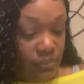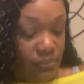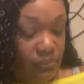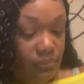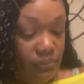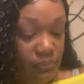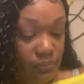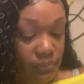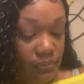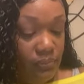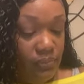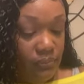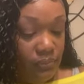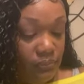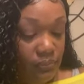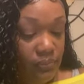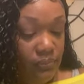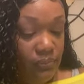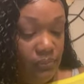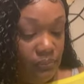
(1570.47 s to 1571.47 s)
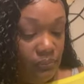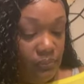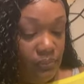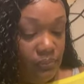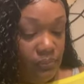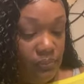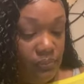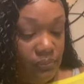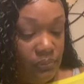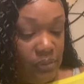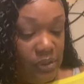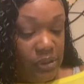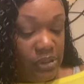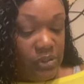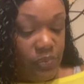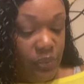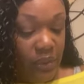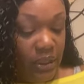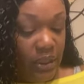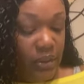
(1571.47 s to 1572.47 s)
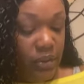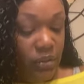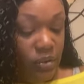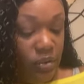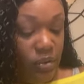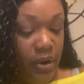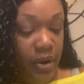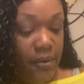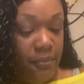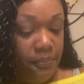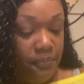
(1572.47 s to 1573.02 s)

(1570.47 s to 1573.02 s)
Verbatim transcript: mm-hmm, right now. Mm-hmm. Speak, Lord.